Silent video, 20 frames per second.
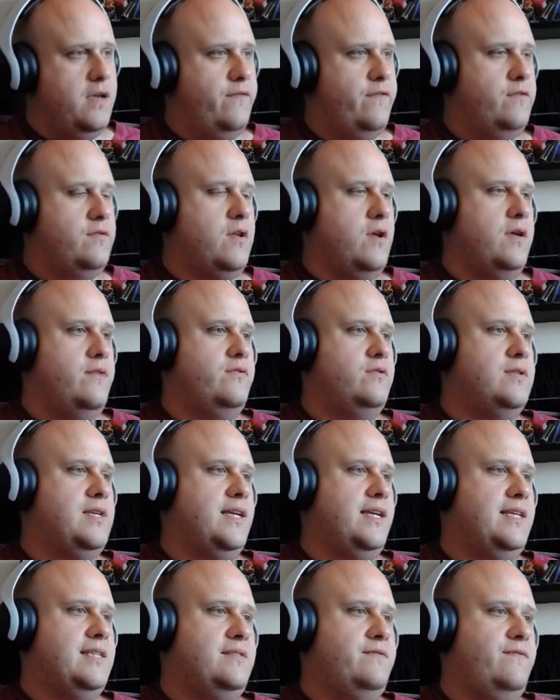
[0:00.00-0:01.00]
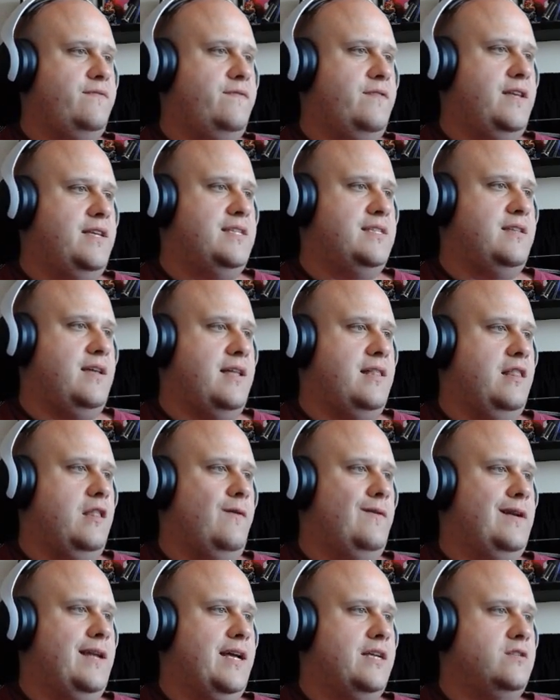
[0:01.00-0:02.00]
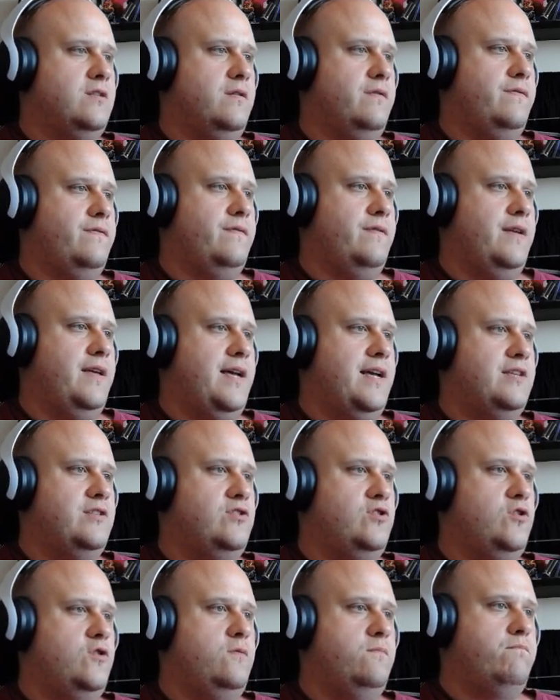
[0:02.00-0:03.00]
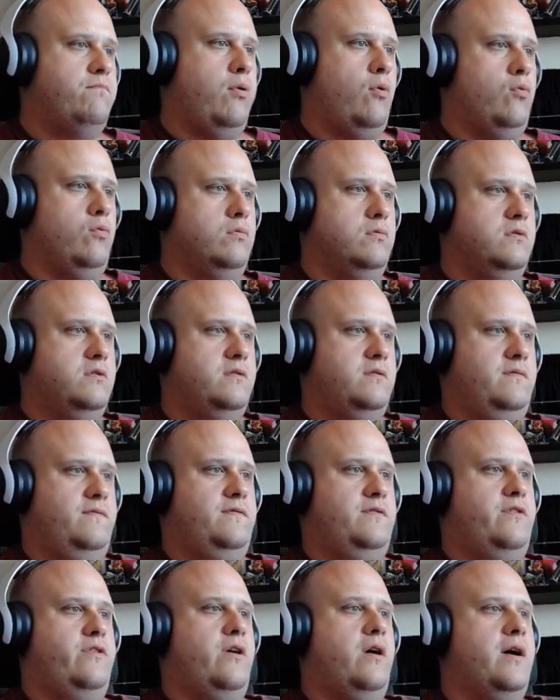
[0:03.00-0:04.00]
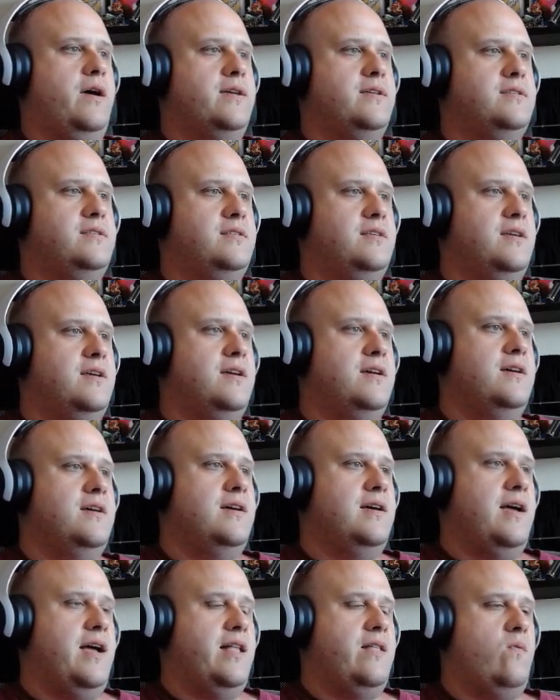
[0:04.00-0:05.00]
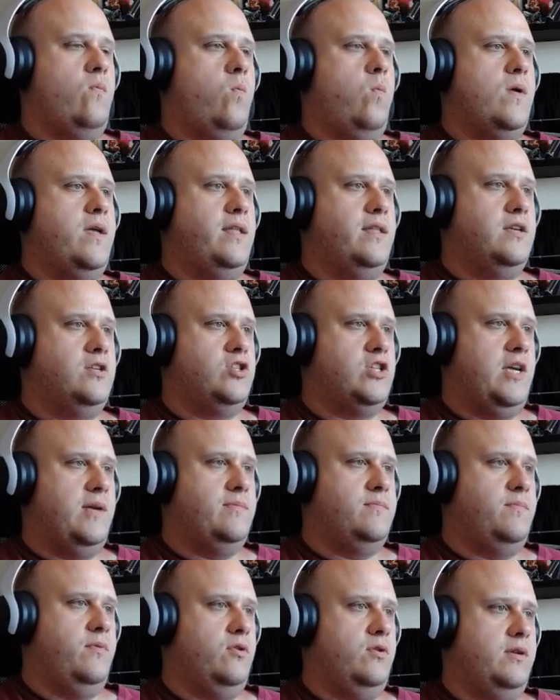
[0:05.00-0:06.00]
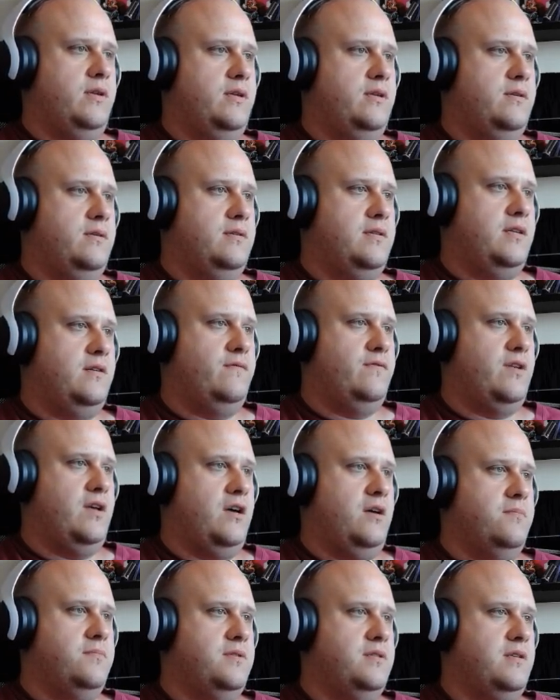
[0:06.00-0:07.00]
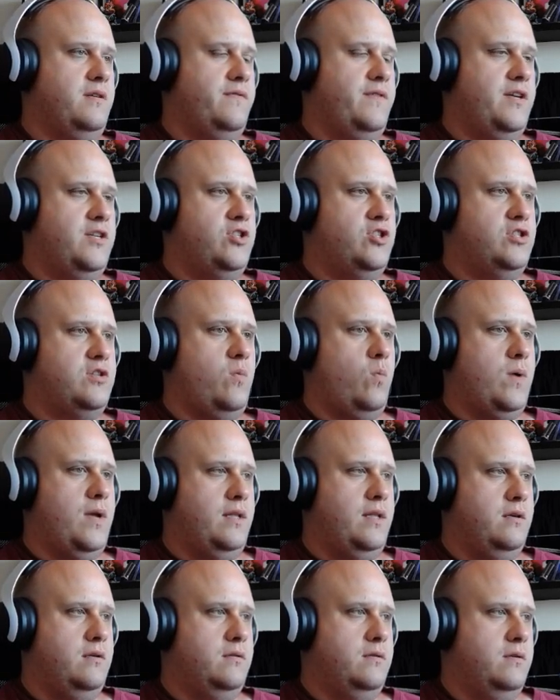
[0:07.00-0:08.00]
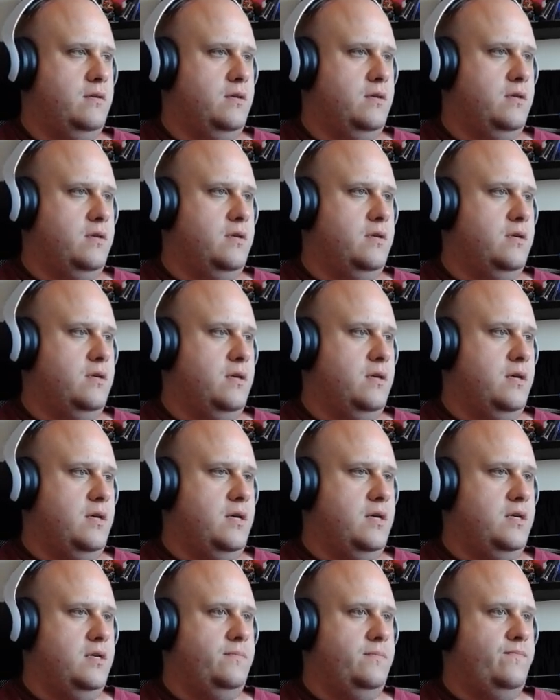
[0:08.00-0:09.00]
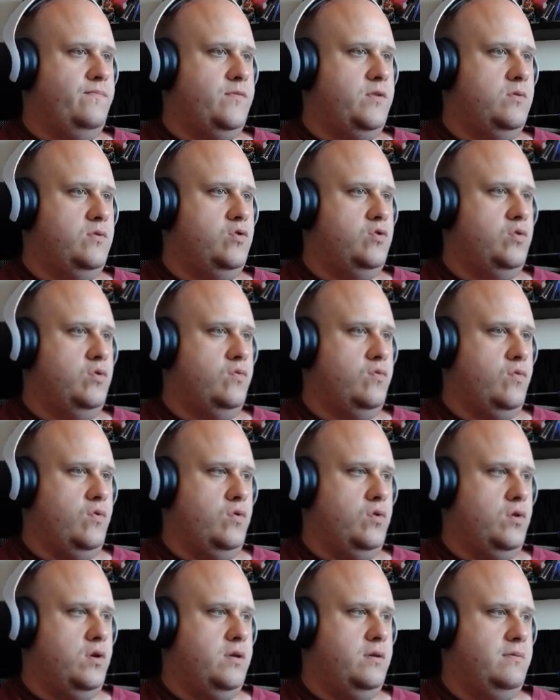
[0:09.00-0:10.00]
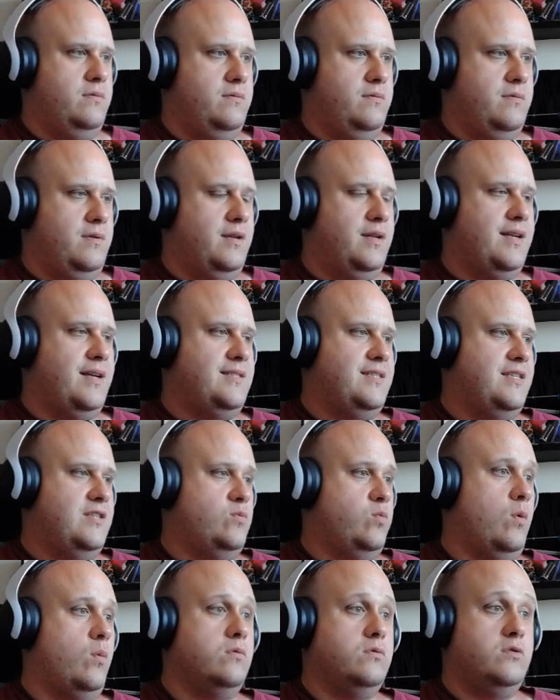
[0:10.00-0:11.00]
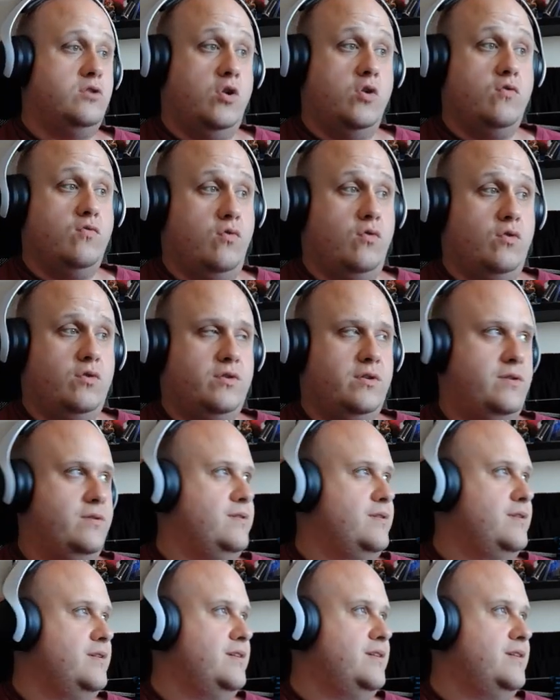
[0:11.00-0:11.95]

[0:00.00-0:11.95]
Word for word: You if you take its its like lower legs off, it has two balls for thighs and a wiener-shaped body. You take off the arms up, it's just a wiener. Um, so Zorok. Like I says, what will Zorok do?